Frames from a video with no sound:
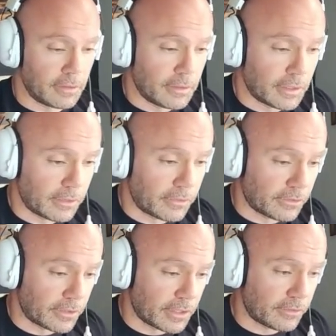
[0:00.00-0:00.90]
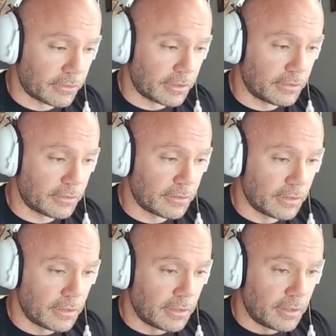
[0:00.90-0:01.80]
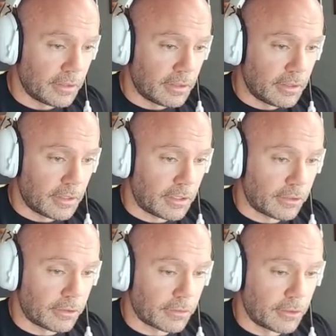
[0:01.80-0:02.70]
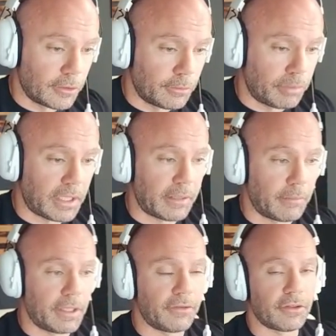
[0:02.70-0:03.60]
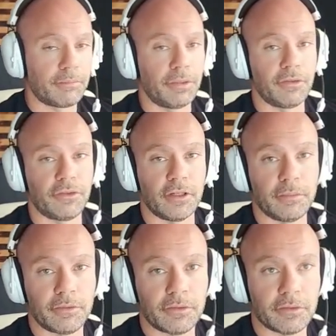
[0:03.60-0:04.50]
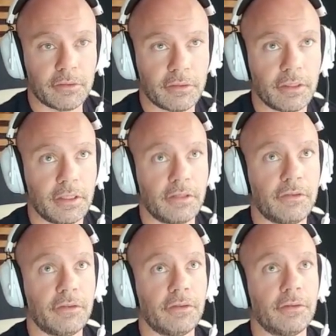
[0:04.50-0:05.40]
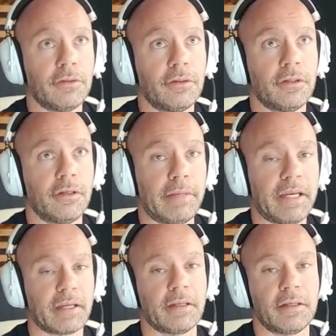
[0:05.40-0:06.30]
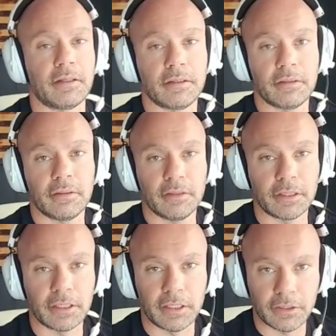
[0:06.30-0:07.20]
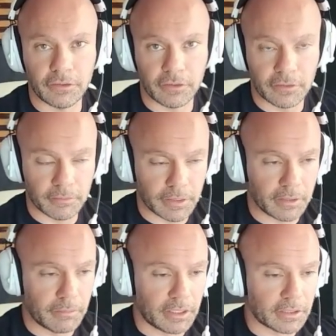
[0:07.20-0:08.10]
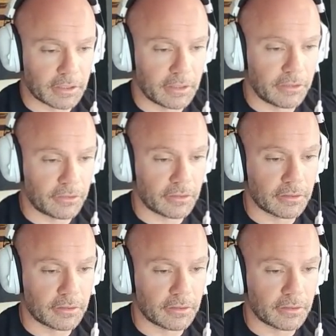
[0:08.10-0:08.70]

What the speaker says: as accessories, I'll throw plyometric push-ups into a Metcon, a conditioner, metabolic conditioner.